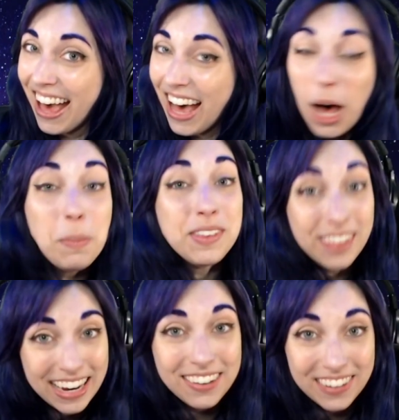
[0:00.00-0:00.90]
I'm gonna
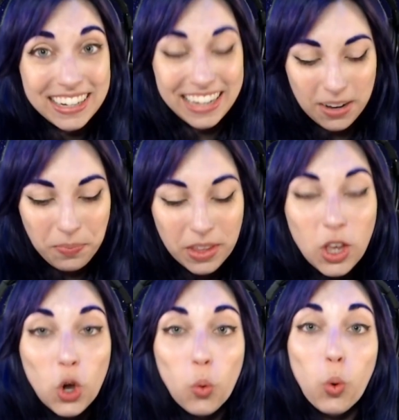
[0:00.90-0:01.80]
say it right now.
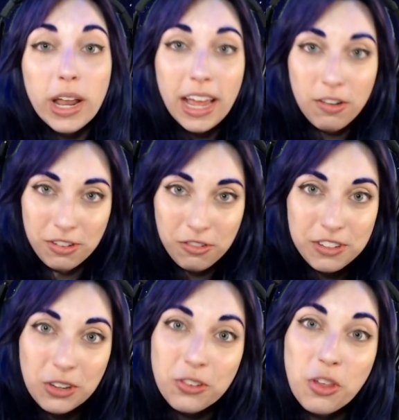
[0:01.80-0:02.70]
Whatever
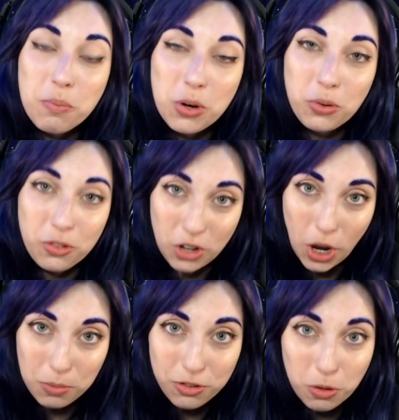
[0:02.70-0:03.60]
feels the most
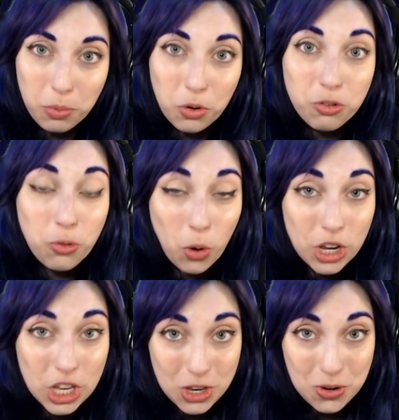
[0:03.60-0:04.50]
comfortable for
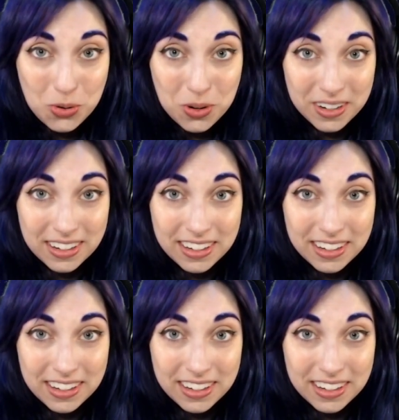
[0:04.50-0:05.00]
you